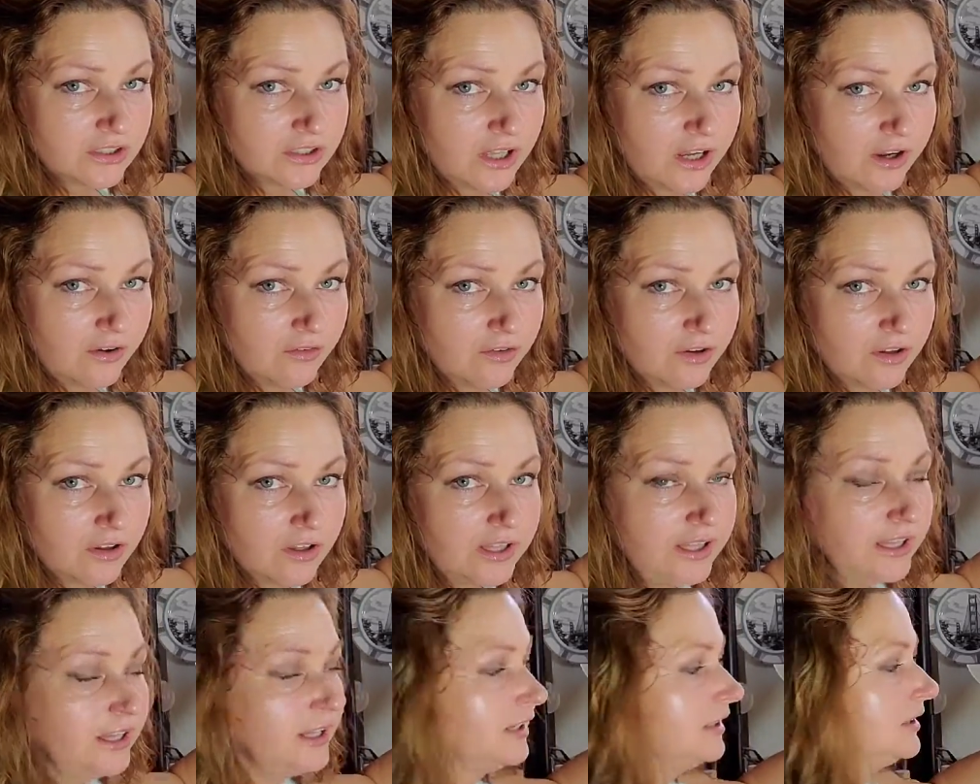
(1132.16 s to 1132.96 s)
level,
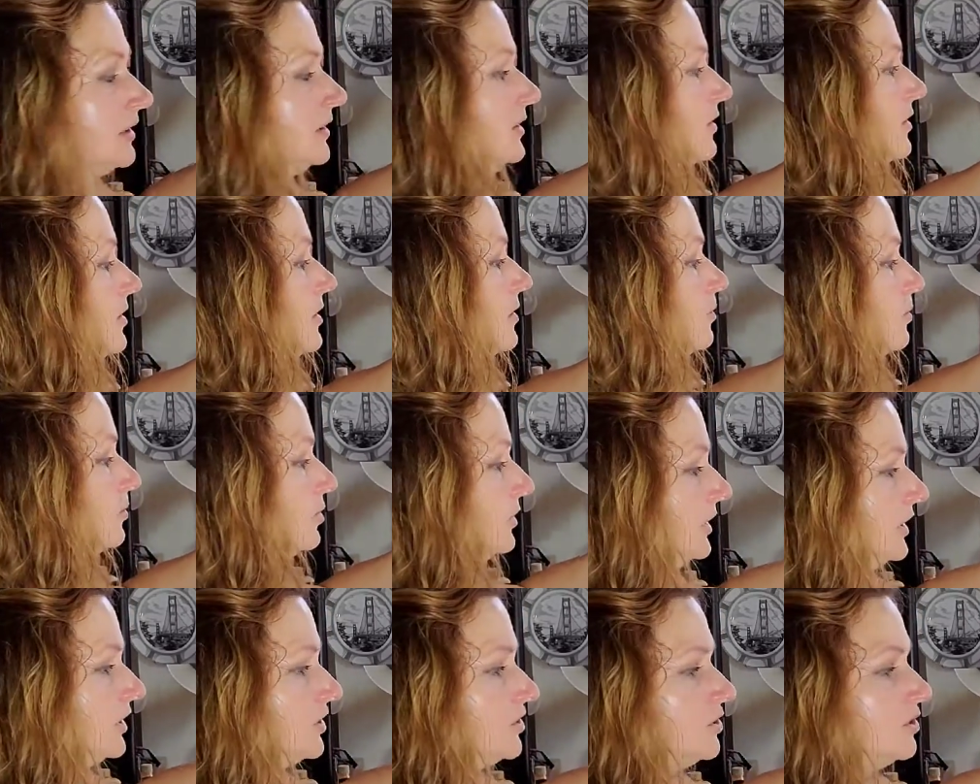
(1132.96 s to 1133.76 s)
and the
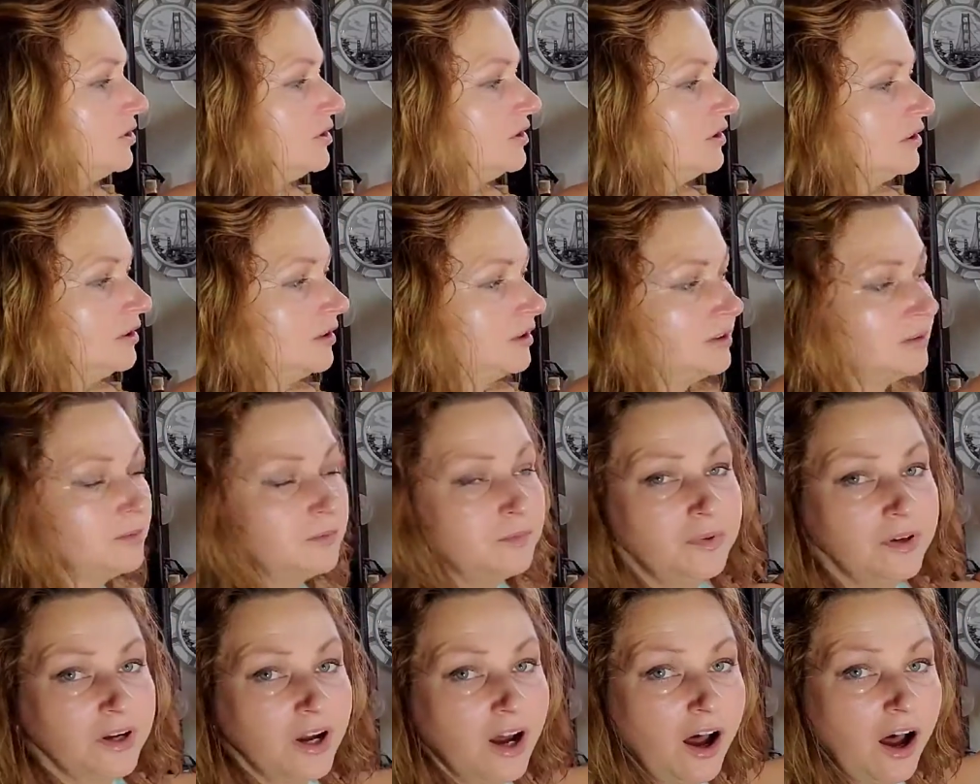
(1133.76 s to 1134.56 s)
bridge gonna
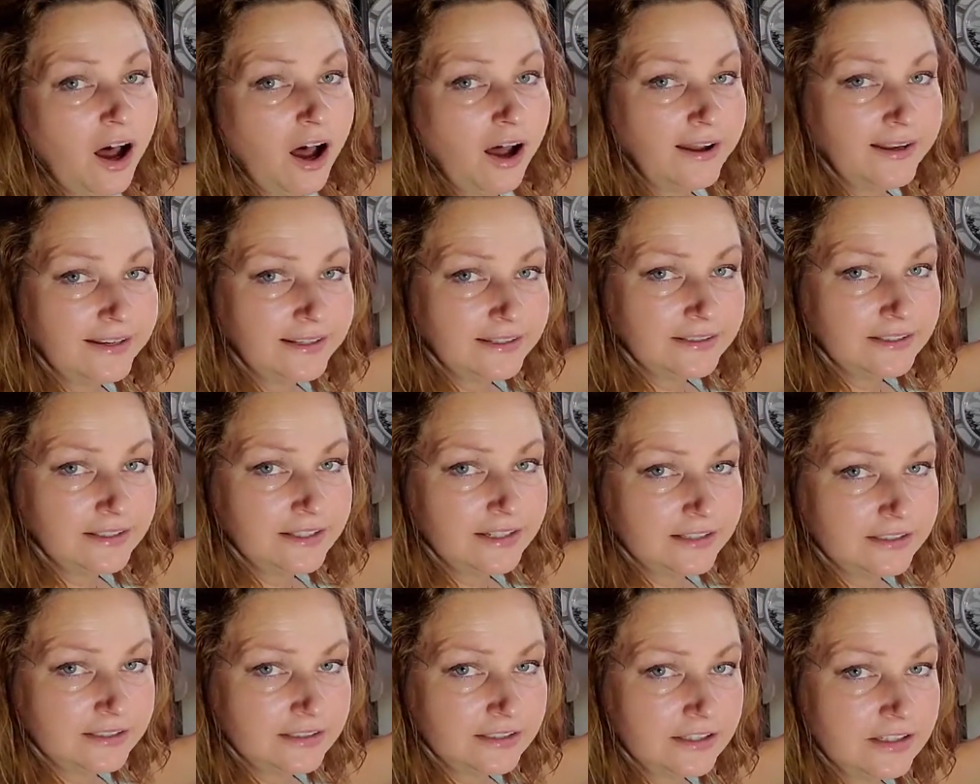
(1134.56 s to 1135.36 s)
be higher
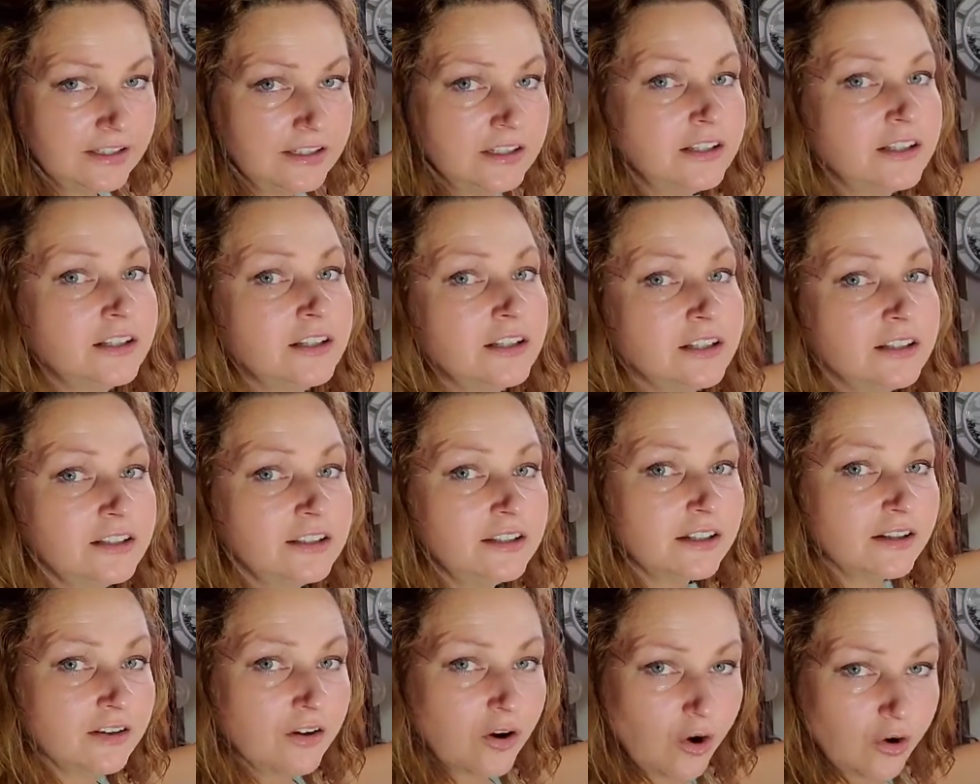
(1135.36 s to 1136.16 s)
than
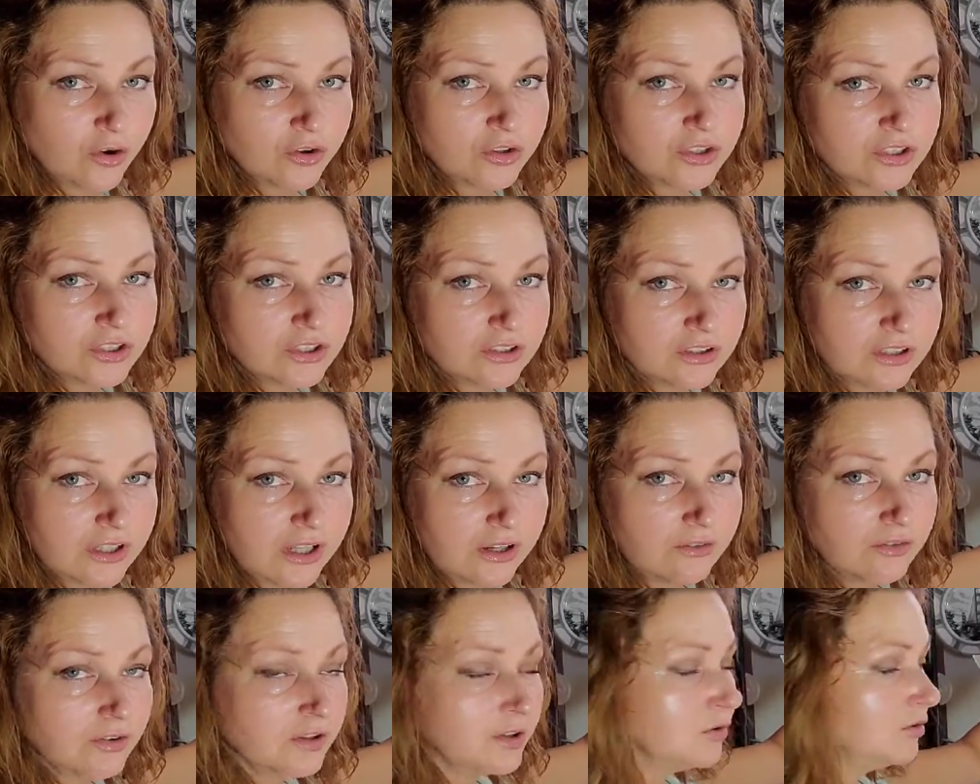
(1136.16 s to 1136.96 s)
the ocean
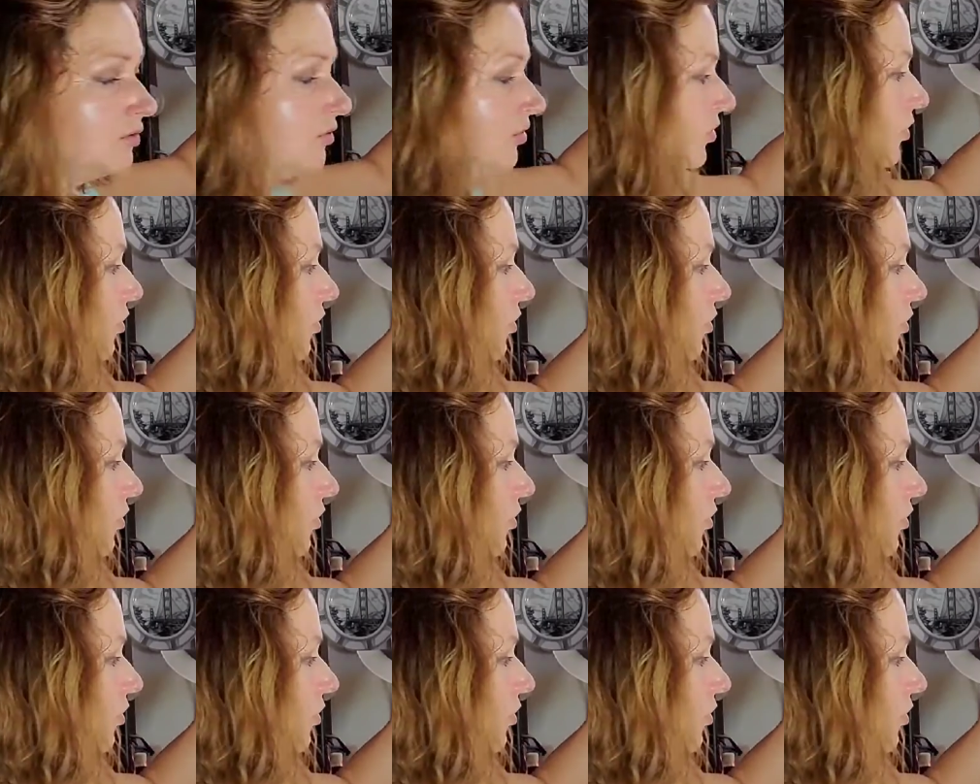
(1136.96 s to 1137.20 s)
level, of